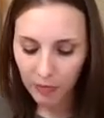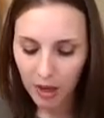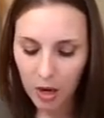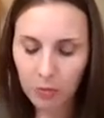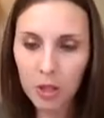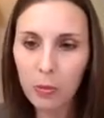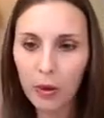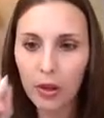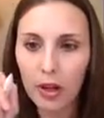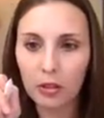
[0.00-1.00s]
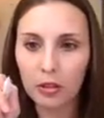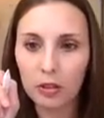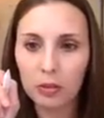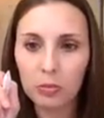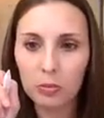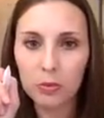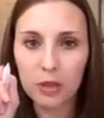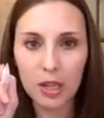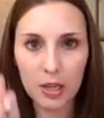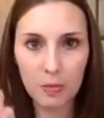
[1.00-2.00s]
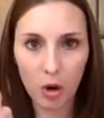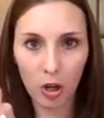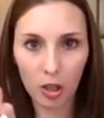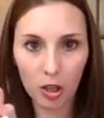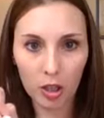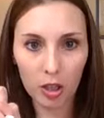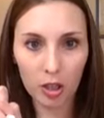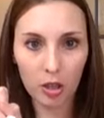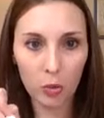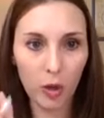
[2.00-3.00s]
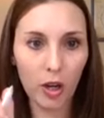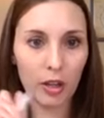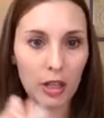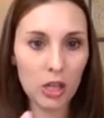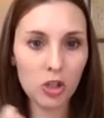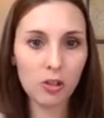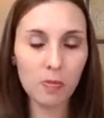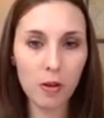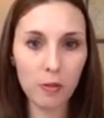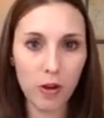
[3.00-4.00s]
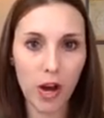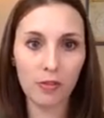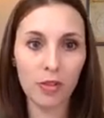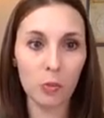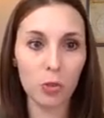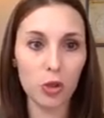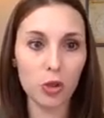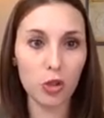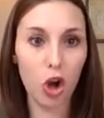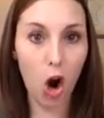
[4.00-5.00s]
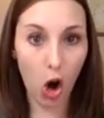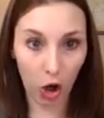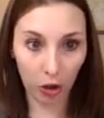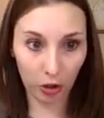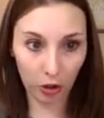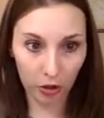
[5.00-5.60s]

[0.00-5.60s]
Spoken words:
I'm going to put a little tick mark where each of my 5 numbers are.